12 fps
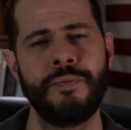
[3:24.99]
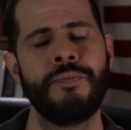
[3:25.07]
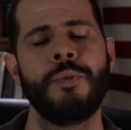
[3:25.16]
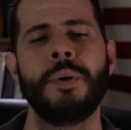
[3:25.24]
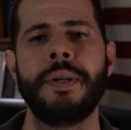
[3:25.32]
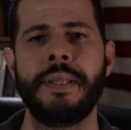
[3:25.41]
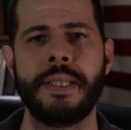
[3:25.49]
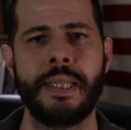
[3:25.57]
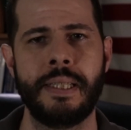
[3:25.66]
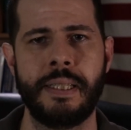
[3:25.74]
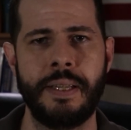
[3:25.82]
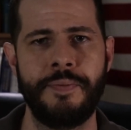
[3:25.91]
for
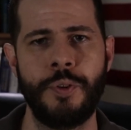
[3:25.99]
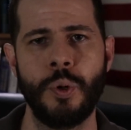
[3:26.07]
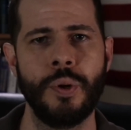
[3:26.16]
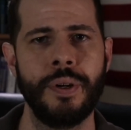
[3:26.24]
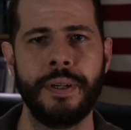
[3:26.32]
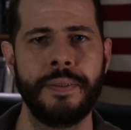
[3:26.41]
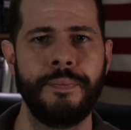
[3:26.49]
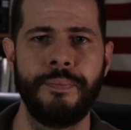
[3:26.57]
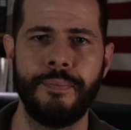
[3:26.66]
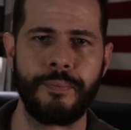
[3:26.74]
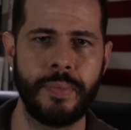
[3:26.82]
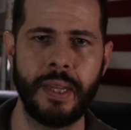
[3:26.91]
instance, if you're
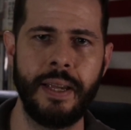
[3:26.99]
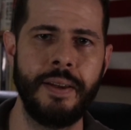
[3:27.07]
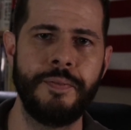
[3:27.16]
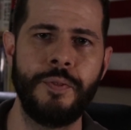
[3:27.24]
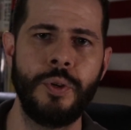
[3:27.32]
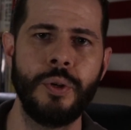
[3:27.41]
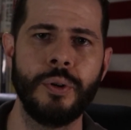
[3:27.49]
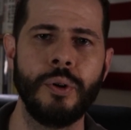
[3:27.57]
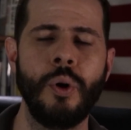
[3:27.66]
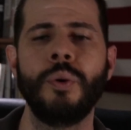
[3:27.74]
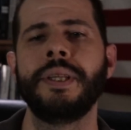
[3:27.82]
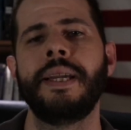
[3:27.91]

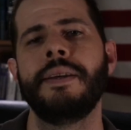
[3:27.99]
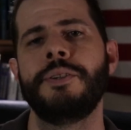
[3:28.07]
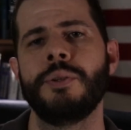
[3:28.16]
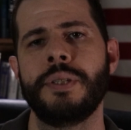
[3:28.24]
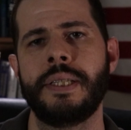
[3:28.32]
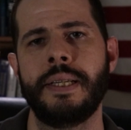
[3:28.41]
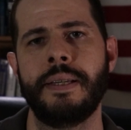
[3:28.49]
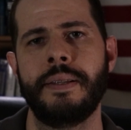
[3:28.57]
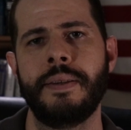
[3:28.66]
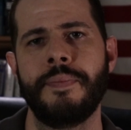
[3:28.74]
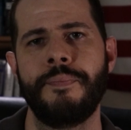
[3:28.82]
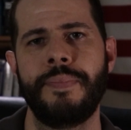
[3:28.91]
only interested